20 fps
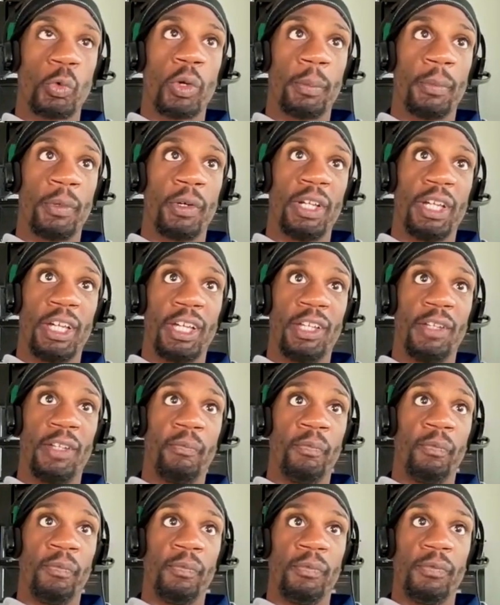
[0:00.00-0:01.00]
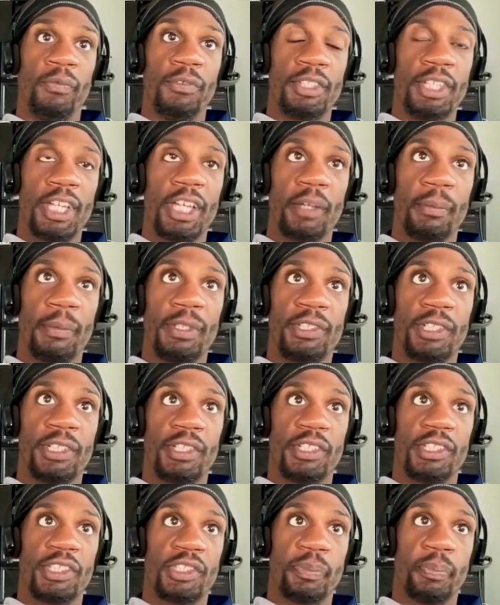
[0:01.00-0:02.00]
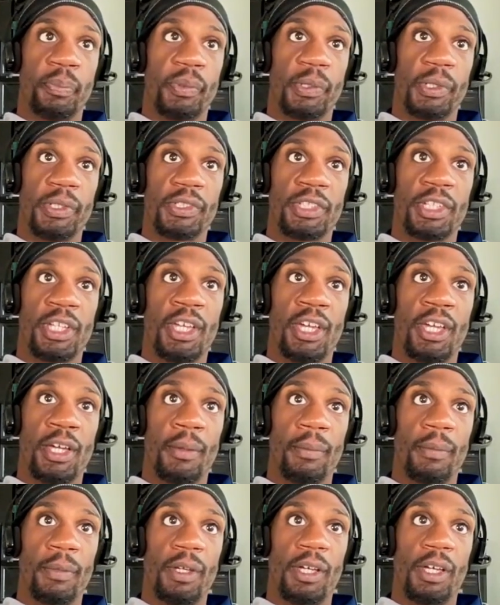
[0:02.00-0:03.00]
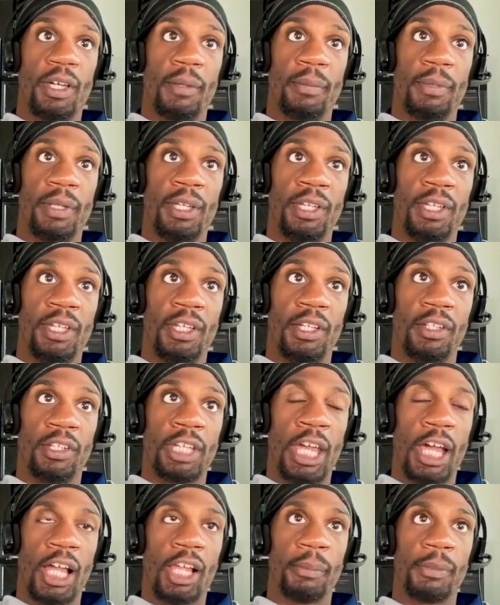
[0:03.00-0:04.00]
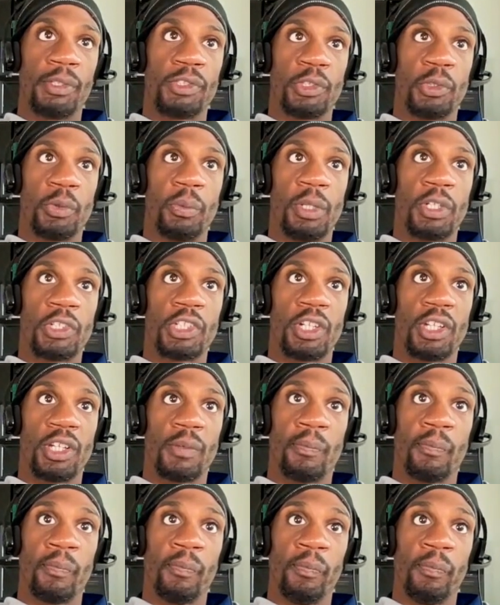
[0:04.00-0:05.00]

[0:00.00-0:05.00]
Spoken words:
Whitmer had taken me to the sports camp up in Kalamazoo, Michigan.